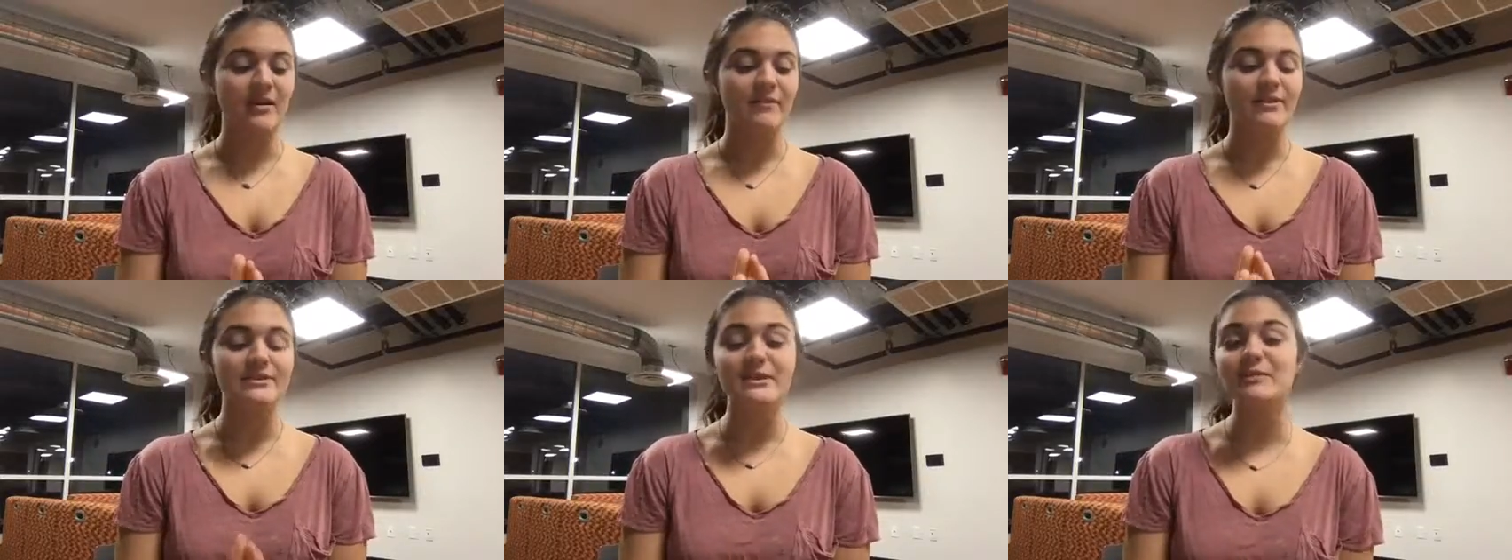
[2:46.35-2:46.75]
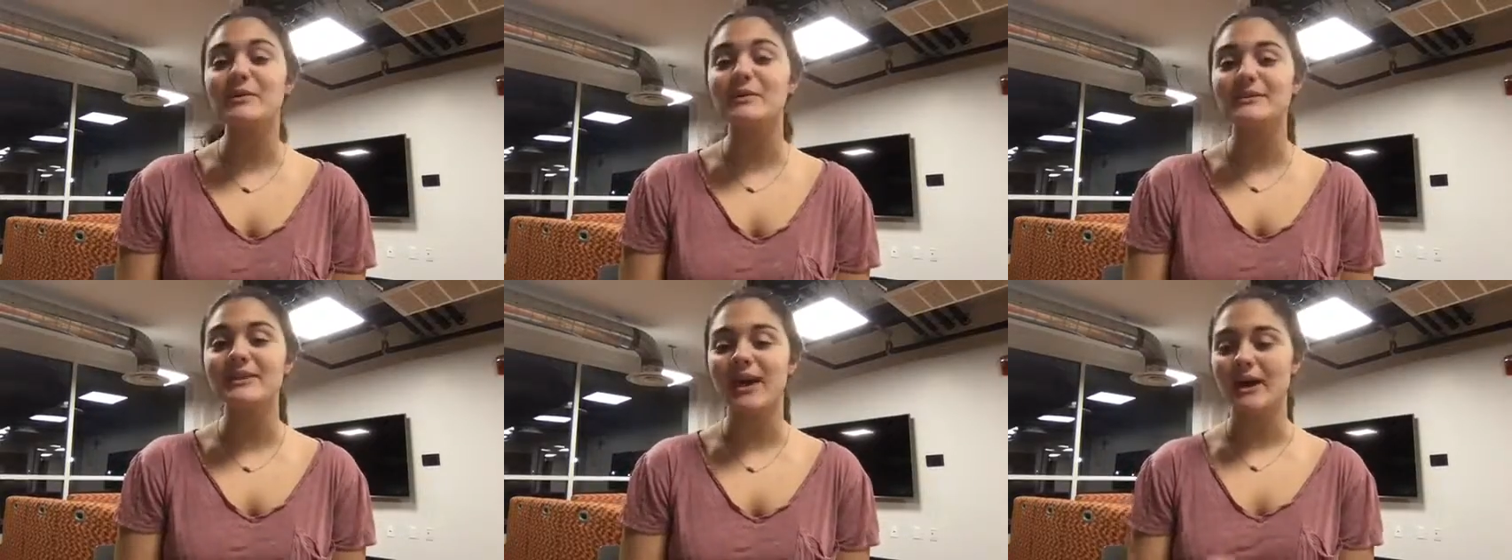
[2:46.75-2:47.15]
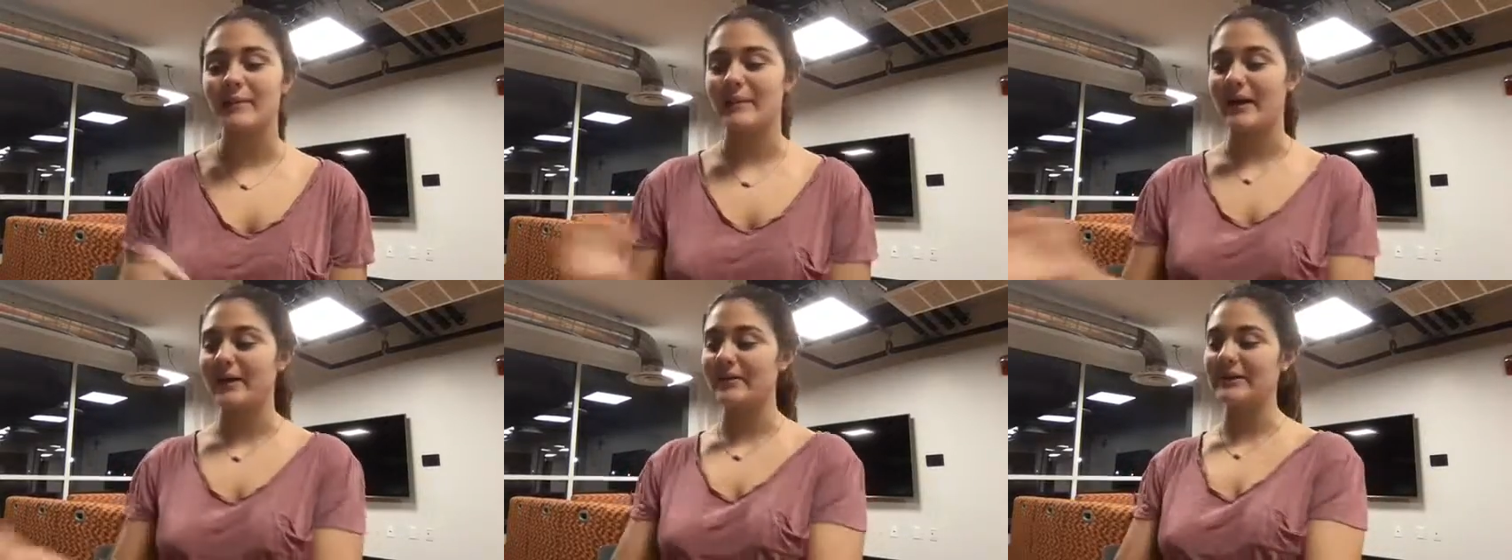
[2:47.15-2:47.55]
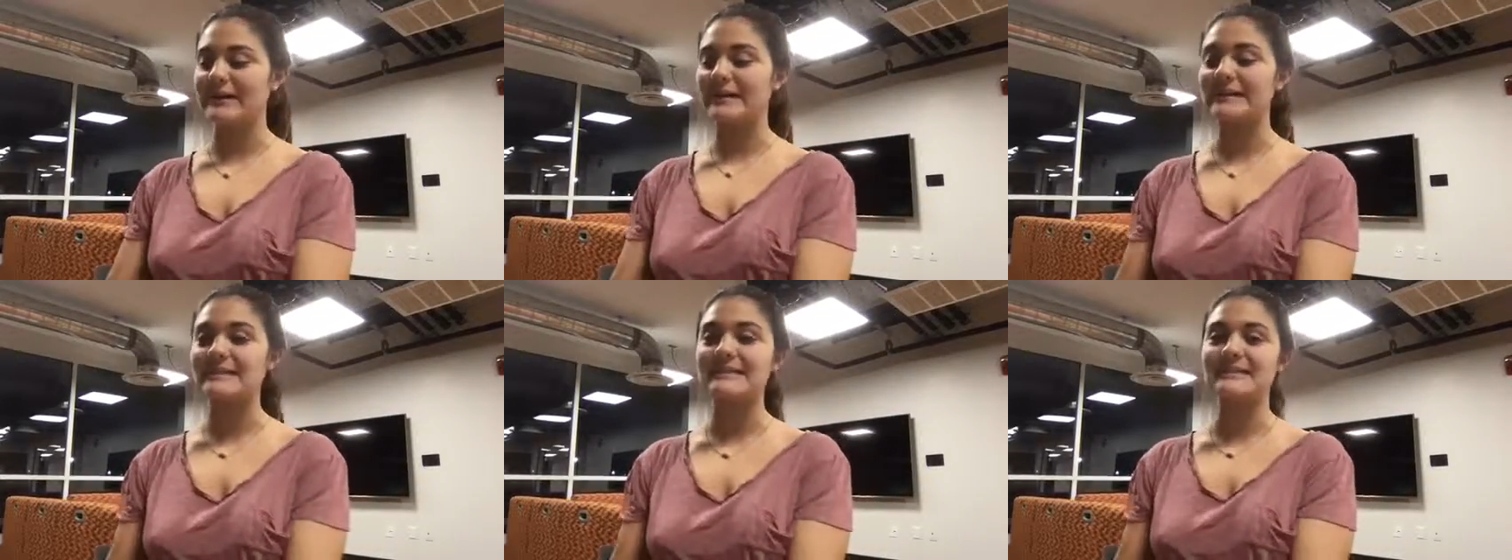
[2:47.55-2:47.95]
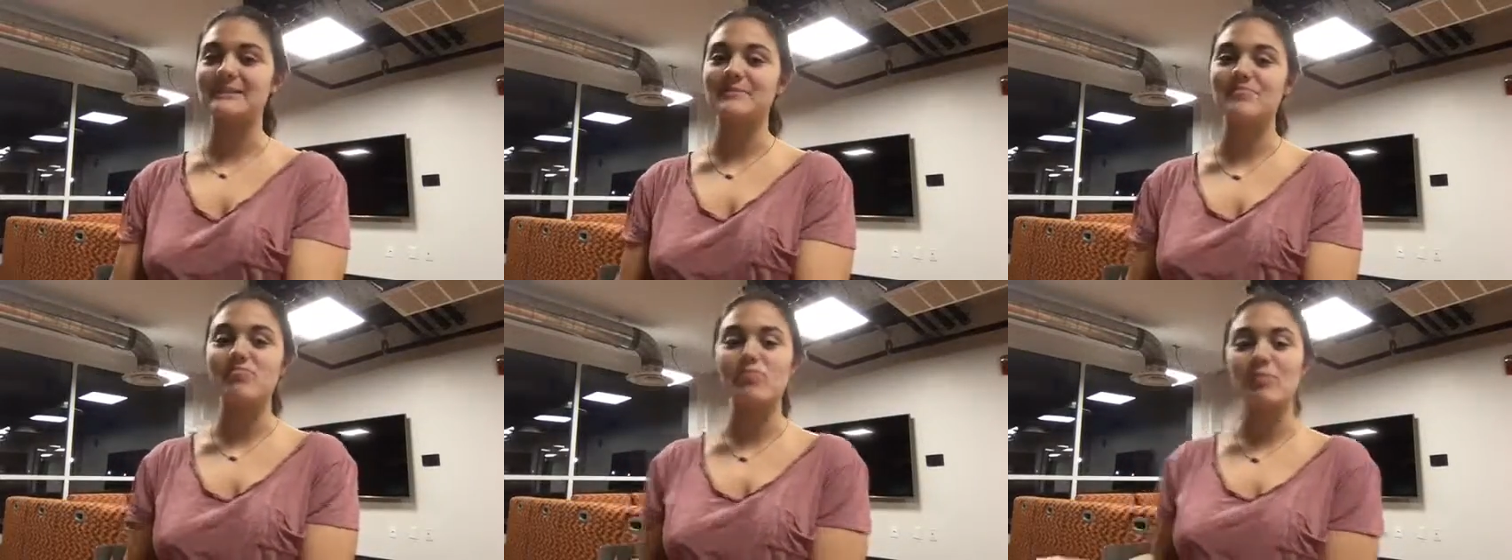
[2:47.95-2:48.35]
First thing we want to talk about is
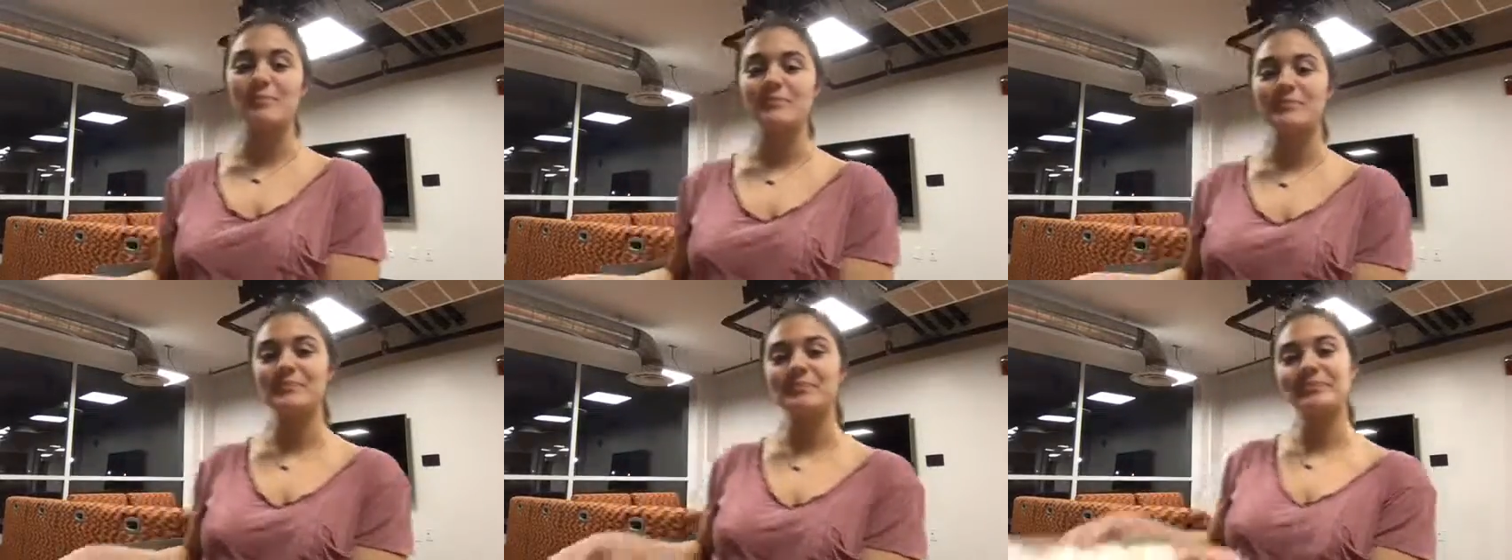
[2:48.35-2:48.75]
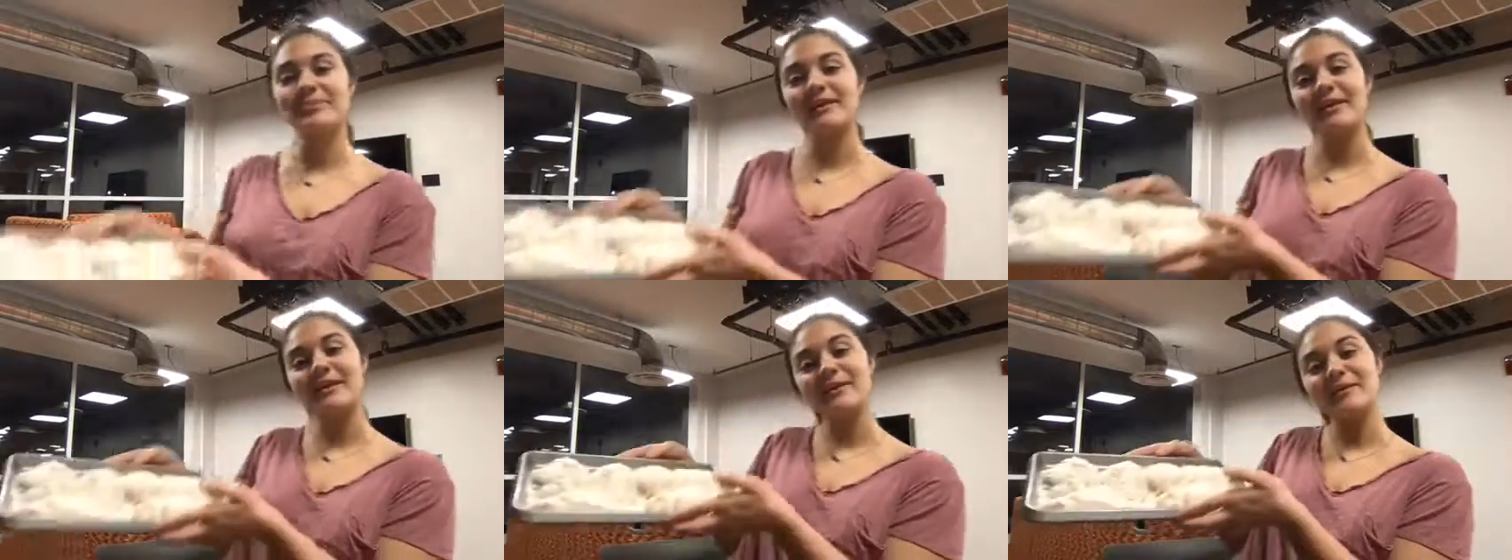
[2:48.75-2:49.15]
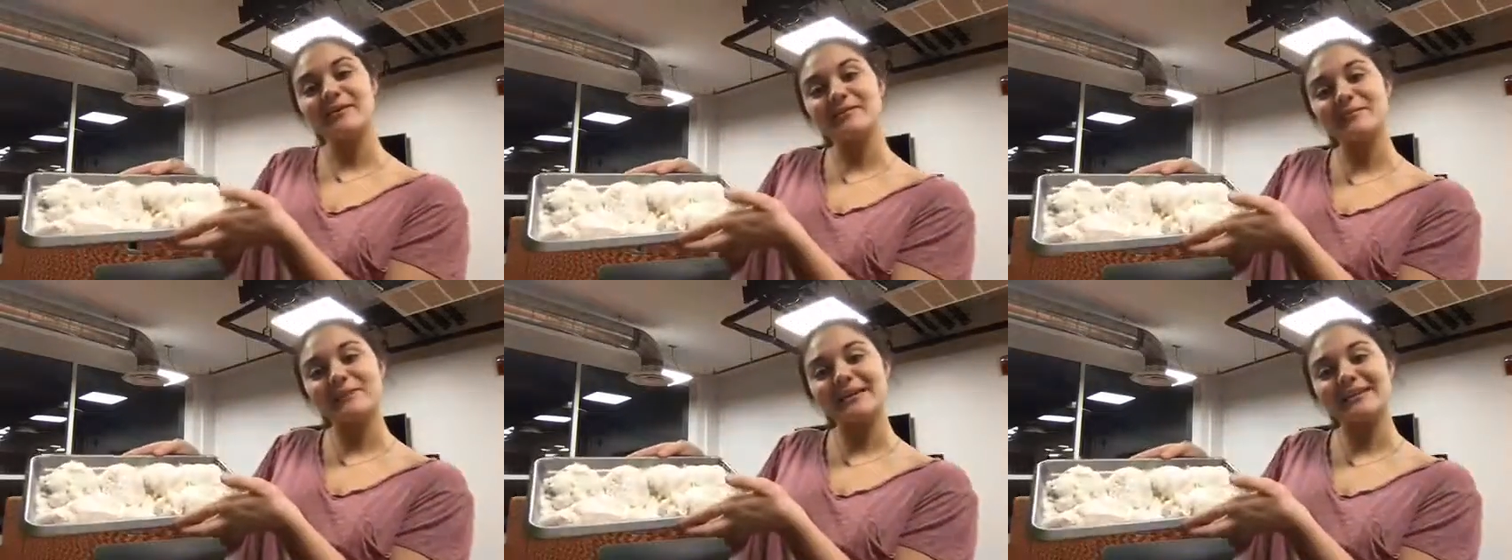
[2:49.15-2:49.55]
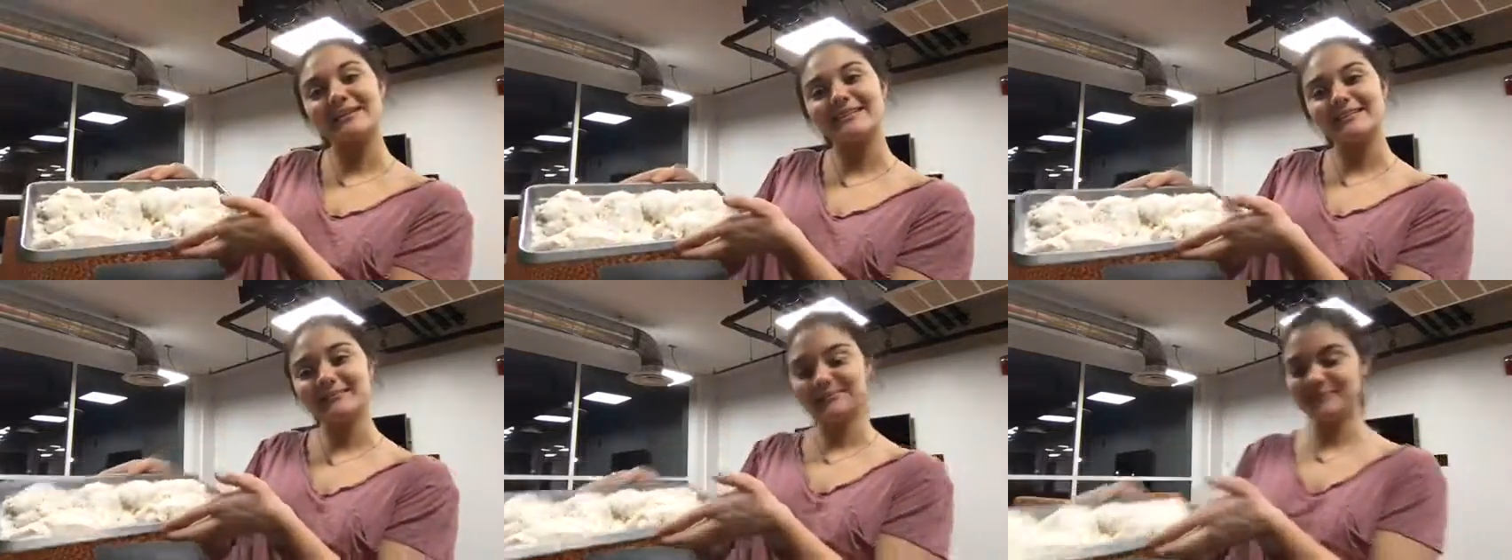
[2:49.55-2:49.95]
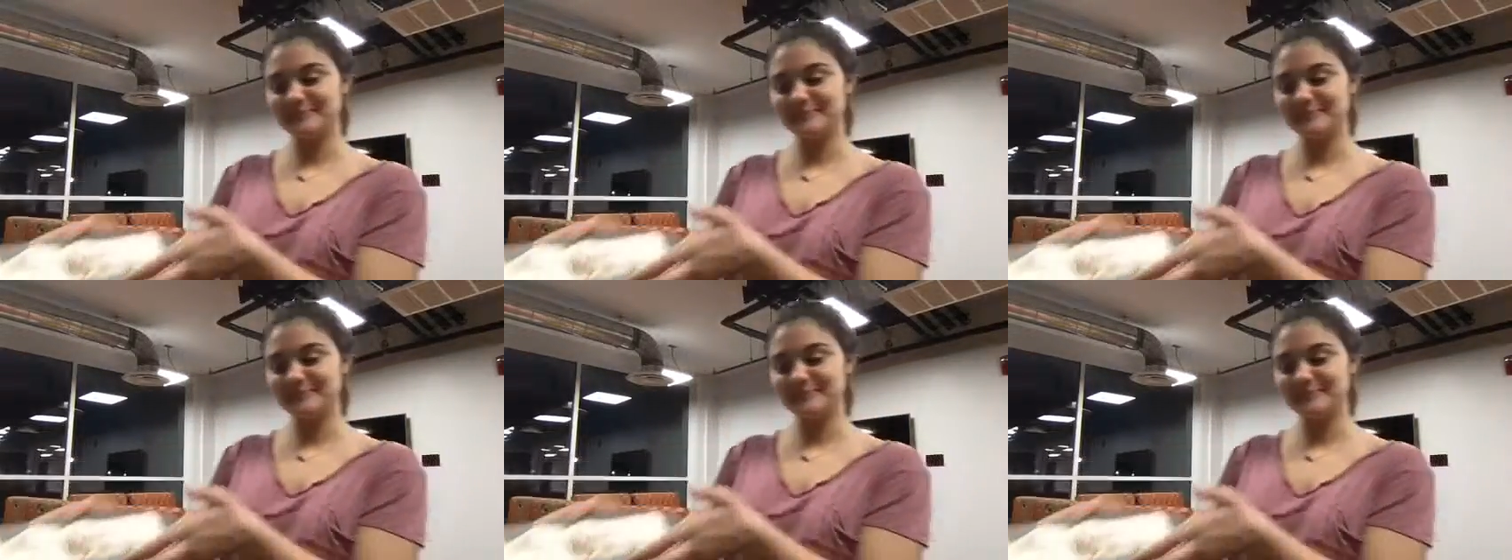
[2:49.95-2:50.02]
meat.